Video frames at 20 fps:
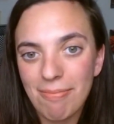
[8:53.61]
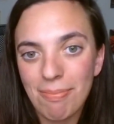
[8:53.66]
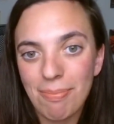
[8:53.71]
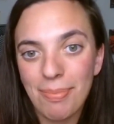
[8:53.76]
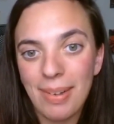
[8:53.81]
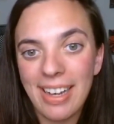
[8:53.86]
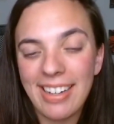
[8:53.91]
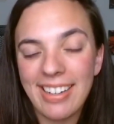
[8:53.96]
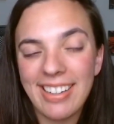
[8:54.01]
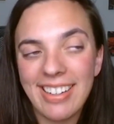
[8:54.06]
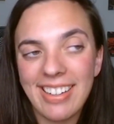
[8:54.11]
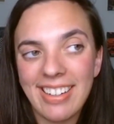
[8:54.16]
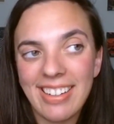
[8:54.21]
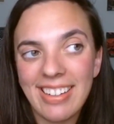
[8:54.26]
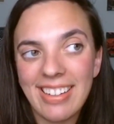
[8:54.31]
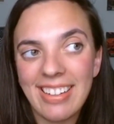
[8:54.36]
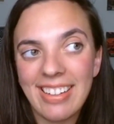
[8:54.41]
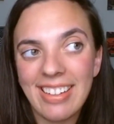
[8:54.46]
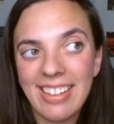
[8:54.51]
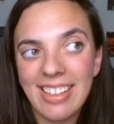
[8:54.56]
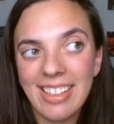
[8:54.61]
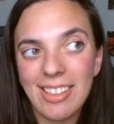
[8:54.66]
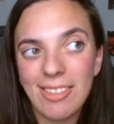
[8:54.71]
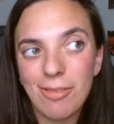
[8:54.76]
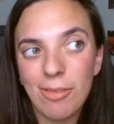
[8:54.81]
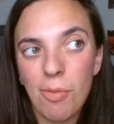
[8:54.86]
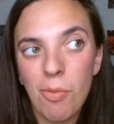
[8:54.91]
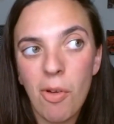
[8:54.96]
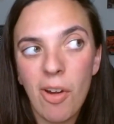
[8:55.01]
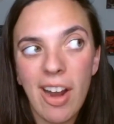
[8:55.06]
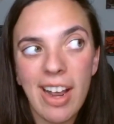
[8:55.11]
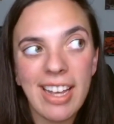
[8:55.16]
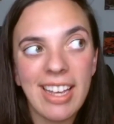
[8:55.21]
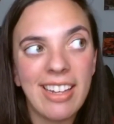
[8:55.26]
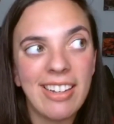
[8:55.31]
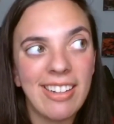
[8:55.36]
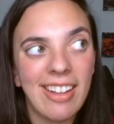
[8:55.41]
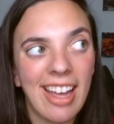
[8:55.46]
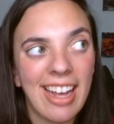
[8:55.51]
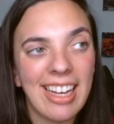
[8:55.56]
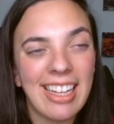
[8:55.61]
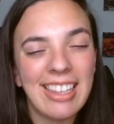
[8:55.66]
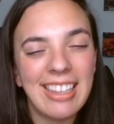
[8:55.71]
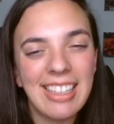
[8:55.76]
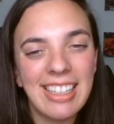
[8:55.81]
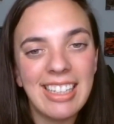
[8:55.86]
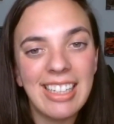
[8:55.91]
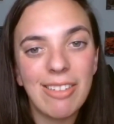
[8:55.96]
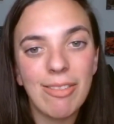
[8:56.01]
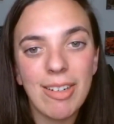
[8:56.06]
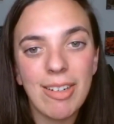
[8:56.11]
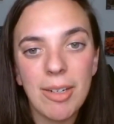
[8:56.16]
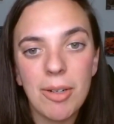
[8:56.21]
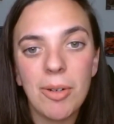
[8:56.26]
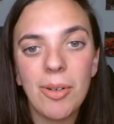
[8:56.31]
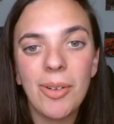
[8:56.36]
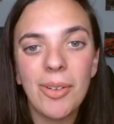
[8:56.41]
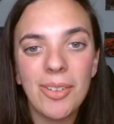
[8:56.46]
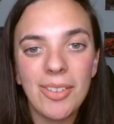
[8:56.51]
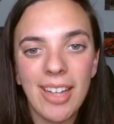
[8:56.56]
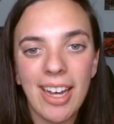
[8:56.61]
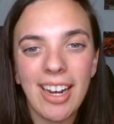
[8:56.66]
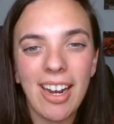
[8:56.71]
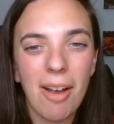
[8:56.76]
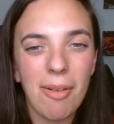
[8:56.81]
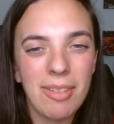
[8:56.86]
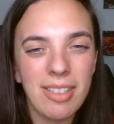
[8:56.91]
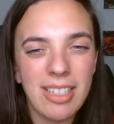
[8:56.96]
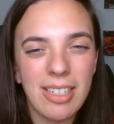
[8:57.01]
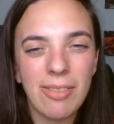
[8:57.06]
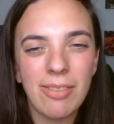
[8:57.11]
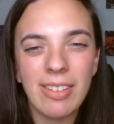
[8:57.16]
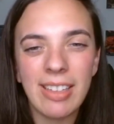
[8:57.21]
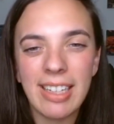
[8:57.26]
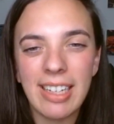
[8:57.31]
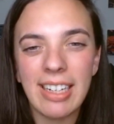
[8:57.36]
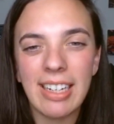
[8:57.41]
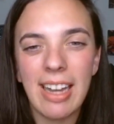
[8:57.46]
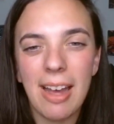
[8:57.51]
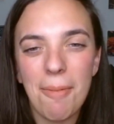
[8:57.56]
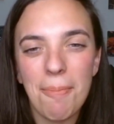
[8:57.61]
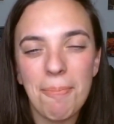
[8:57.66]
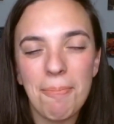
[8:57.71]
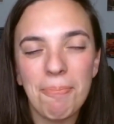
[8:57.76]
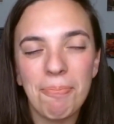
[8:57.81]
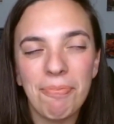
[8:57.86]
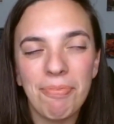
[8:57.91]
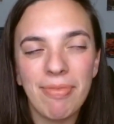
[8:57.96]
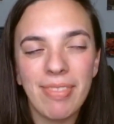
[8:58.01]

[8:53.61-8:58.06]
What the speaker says: But from what I can clearly recall, I was definitely in